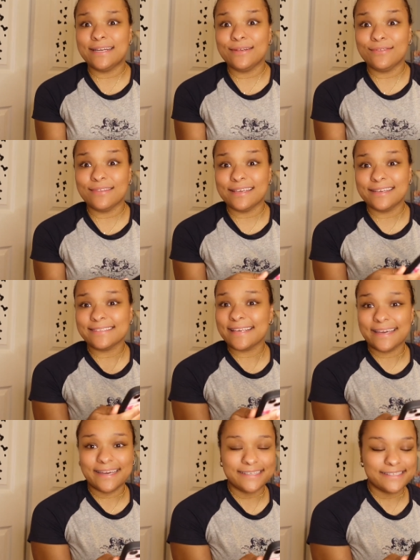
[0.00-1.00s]
new things,
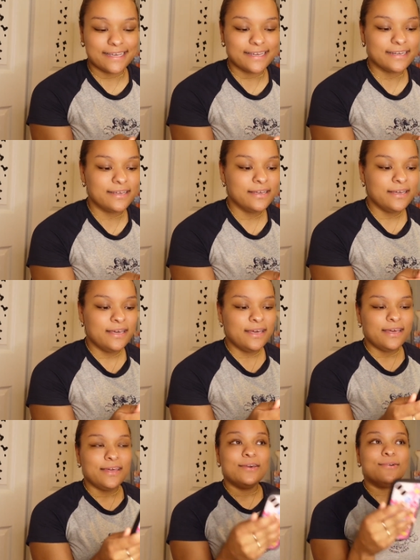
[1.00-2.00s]
like I
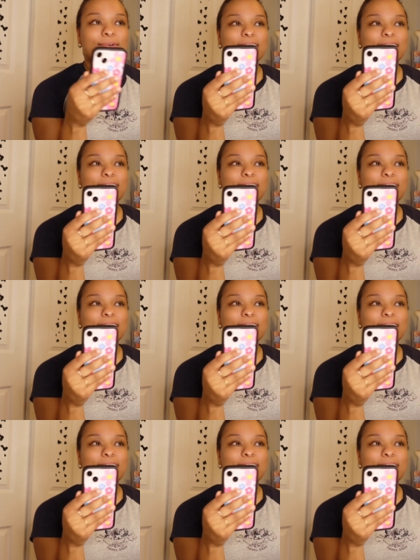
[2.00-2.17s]
said.